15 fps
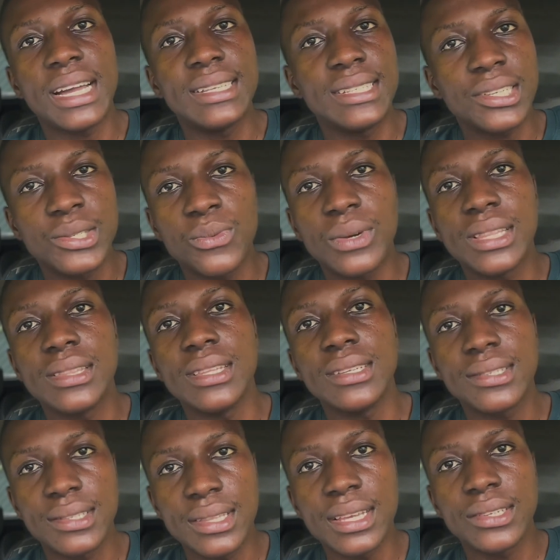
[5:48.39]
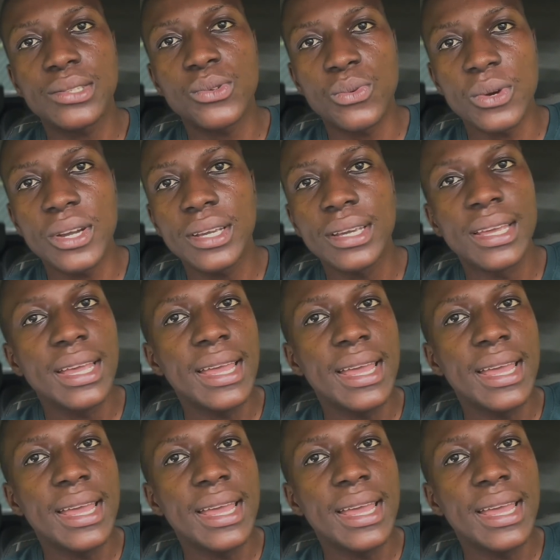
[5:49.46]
I just want this thing to work,